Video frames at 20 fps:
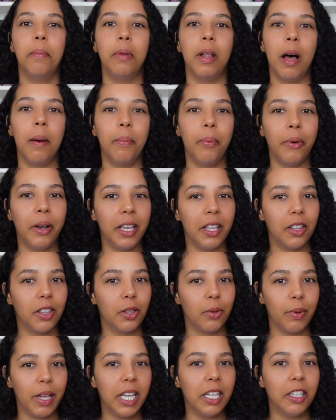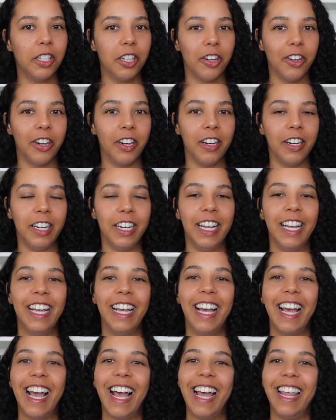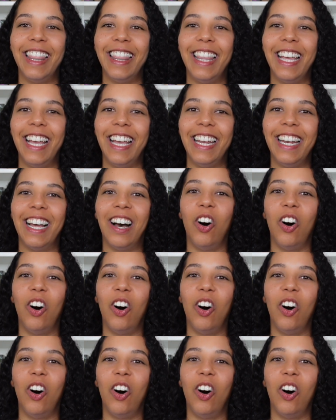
plot point 3 turn, and then